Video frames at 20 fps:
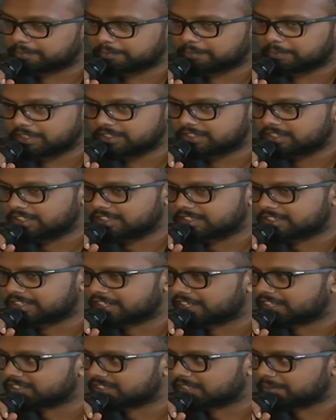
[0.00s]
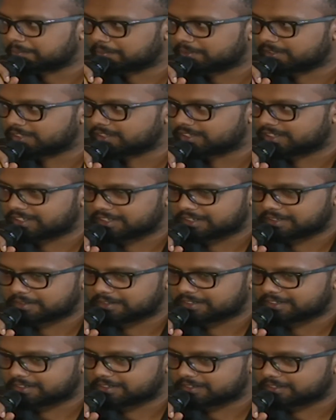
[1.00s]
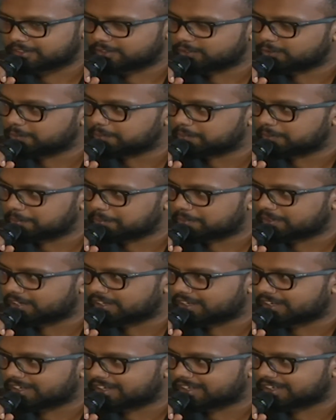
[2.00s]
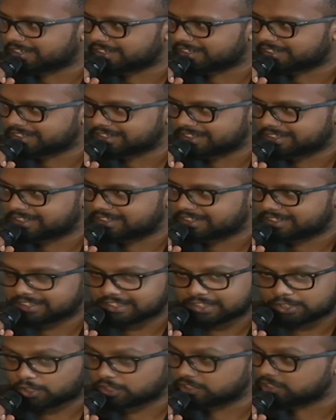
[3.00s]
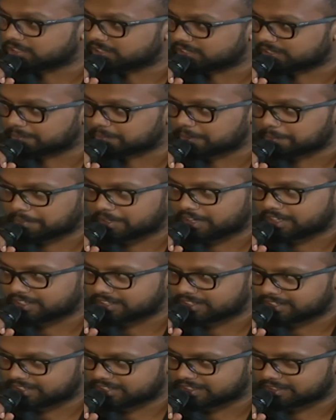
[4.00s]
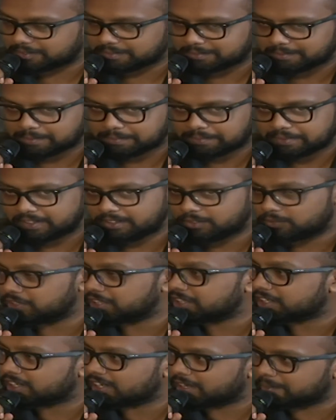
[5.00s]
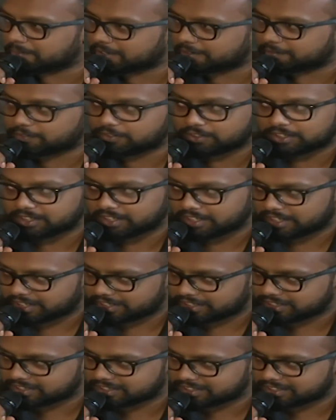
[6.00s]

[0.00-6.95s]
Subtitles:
Bursi is an example that people are concerned, people are hearing, people will come up for their rights.